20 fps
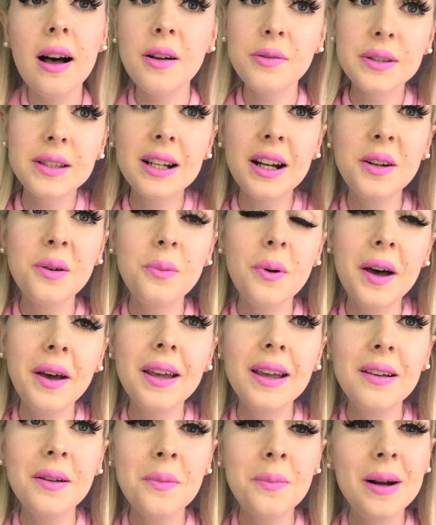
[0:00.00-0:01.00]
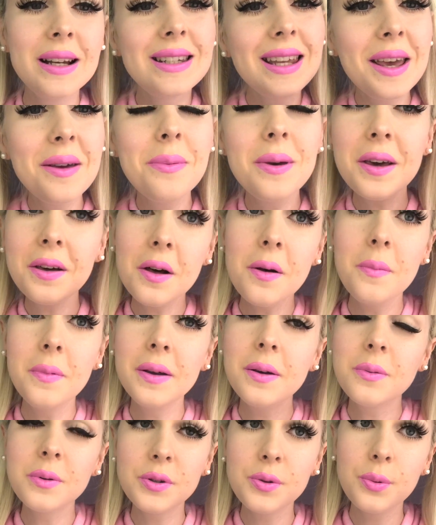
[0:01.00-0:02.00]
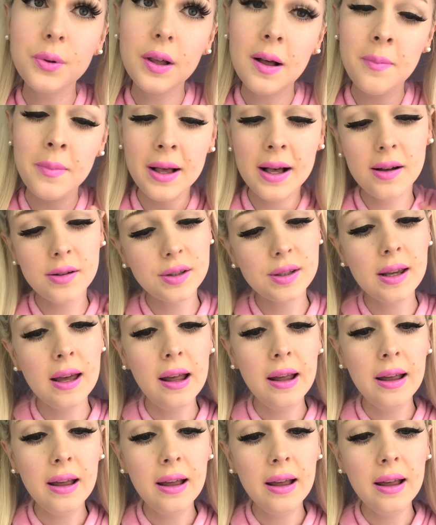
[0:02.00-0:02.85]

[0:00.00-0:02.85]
I've started working on my debut comic, which will come out